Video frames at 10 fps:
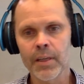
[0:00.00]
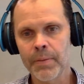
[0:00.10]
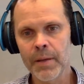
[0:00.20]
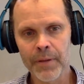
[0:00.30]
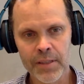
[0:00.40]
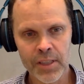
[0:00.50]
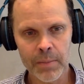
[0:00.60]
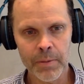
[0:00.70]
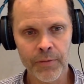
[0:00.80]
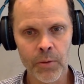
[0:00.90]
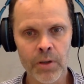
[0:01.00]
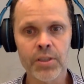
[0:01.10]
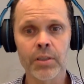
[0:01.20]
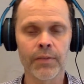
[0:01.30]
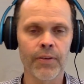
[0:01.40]
that people had said before.
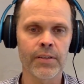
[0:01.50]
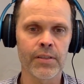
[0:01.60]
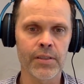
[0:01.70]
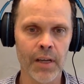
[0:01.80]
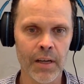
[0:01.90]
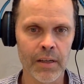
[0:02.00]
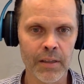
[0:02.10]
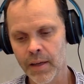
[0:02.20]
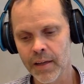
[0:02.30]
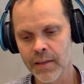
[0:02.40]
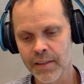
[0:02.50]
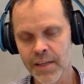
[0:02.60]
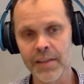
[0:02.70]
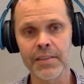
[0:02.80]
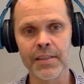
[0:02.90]
Certainly Francis Jan had
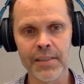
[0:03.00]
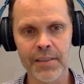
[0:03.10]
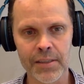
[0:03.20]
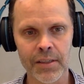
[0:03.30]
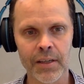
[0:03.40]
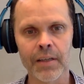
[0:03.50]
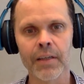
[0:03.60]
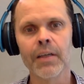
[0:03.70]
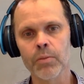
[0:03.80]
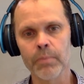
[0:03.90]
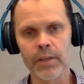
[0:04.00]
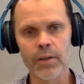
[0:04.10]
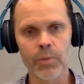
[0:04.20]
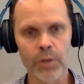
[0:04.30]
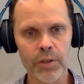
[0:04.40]
done his thesis on
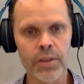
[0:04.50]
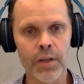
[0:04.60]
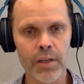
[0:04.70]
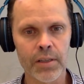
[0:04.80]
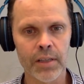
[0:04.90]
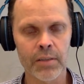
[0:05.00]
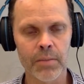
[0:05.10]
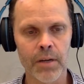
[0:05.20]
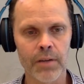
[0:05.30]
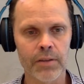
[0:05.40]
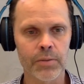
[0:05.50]
mirror world dark sector models,